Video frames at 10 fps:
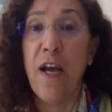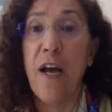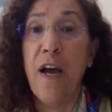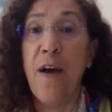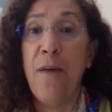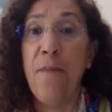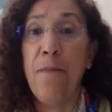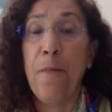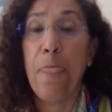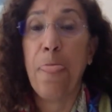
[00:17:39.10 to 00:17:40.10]

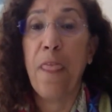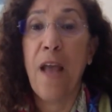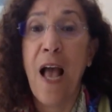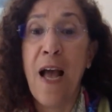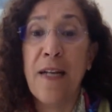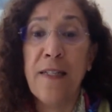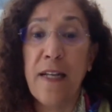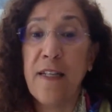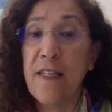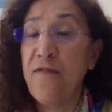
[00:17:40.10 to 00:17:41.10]
And
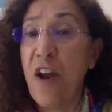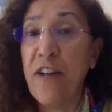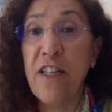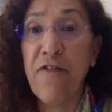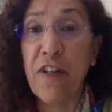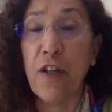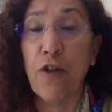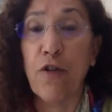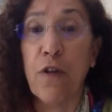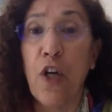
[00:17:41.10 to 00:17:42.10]
it is very
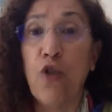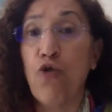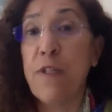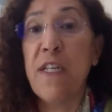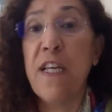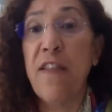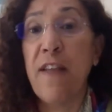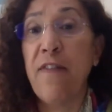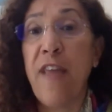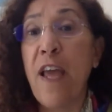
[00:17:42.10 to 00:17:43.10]
difficult to see
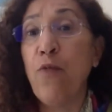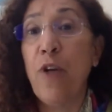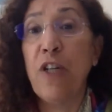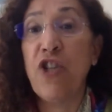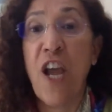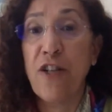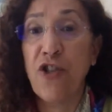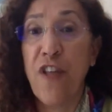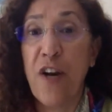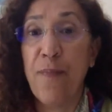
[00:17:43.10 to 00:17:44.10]
that they will
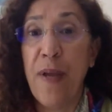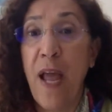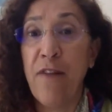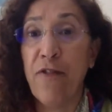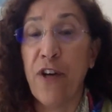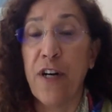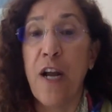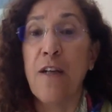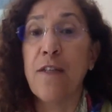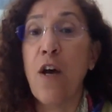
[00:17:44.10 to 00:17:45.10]
change their behavior.
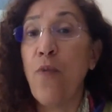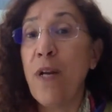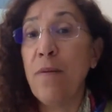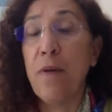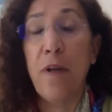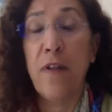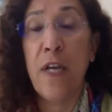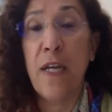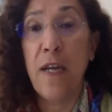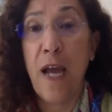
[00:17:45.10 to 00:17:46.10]
So when
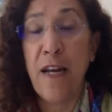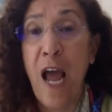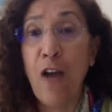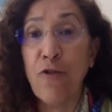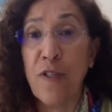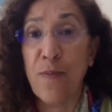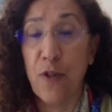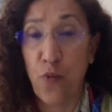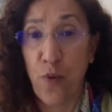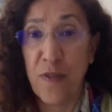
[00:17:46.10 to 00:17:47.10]
the
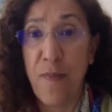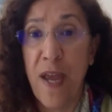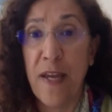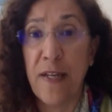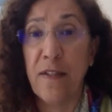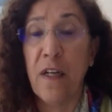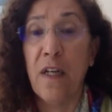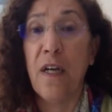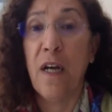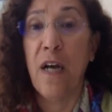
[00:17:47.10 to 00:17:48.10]
announcement was made
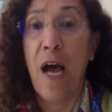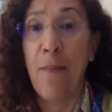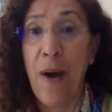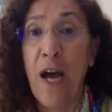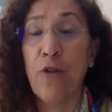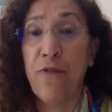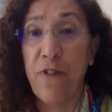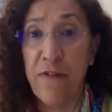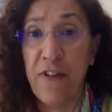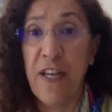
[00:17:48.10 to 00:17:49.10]
about
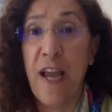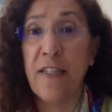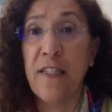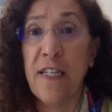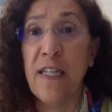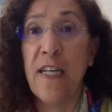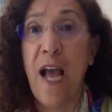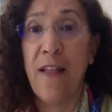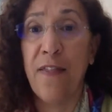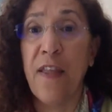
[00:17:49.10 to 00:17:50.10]
the VAT
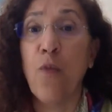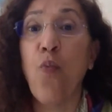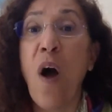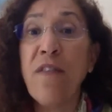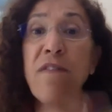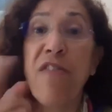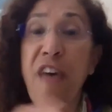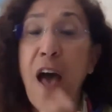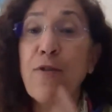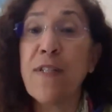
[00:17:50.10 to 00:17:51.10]
and the
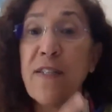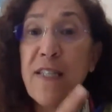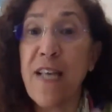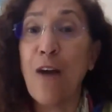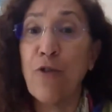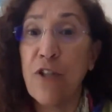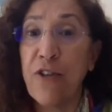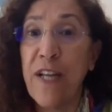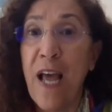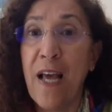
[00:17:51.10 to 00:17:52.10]
1,000 Saudi
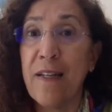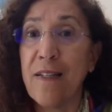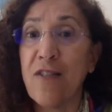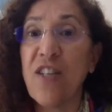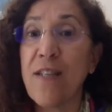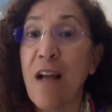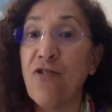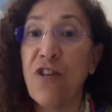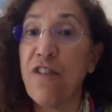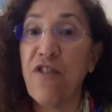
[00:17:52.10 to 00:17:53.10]
riyal, it's just
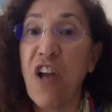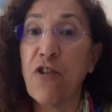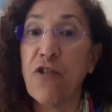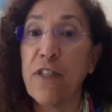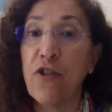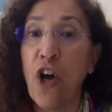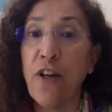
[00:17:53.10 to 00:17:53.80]
under $300,